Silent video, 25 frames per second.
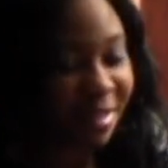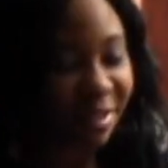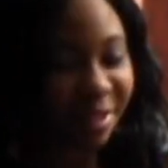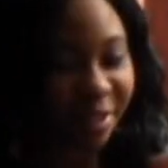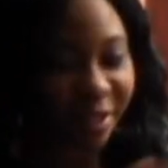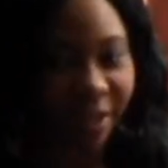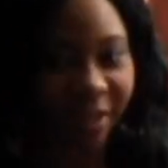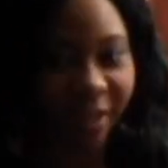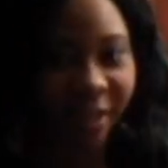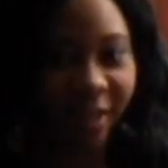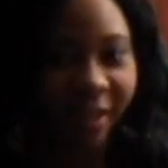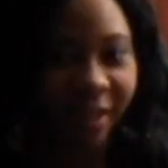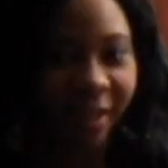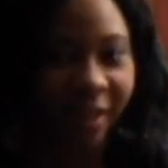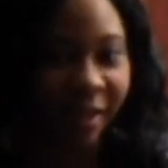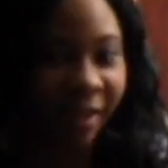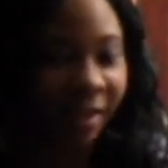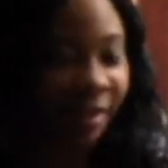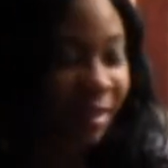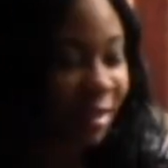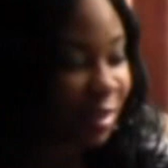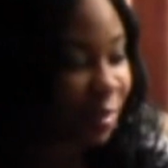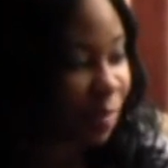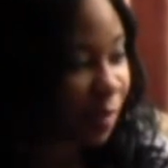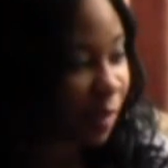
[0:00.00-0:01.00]
Big G
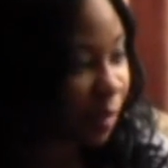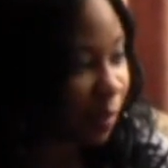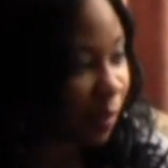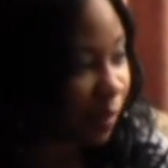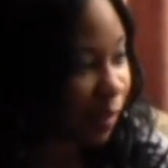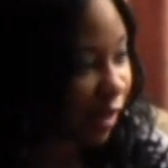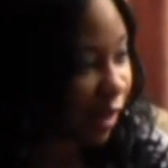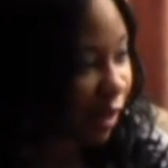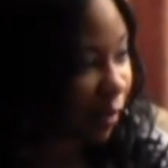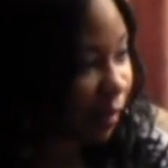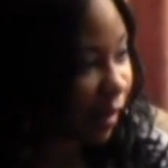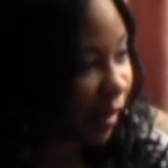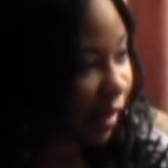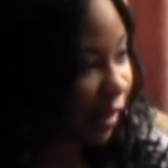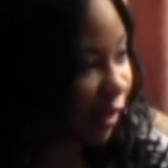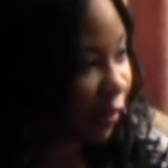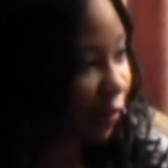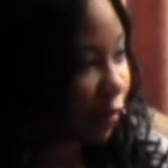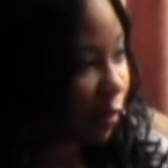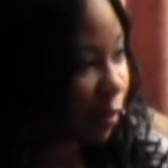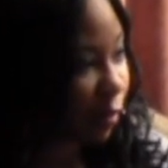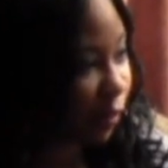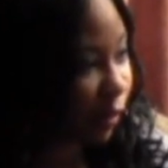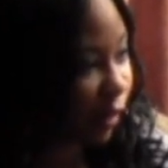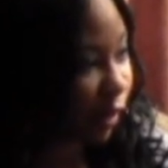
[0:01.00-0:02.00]
and his people and everybody
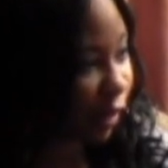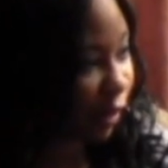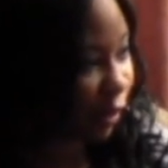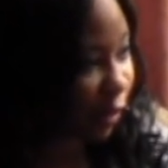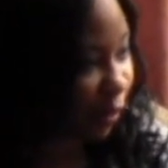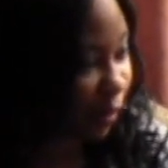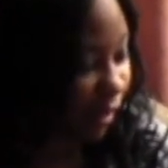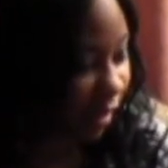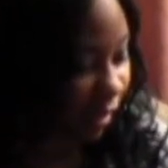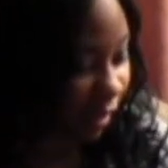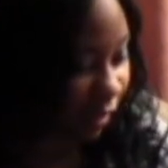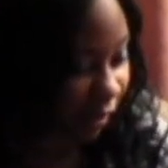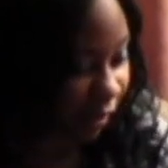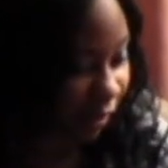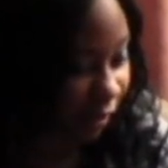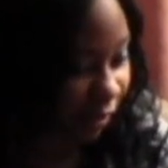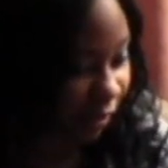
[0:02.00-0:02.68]
for bringing you here.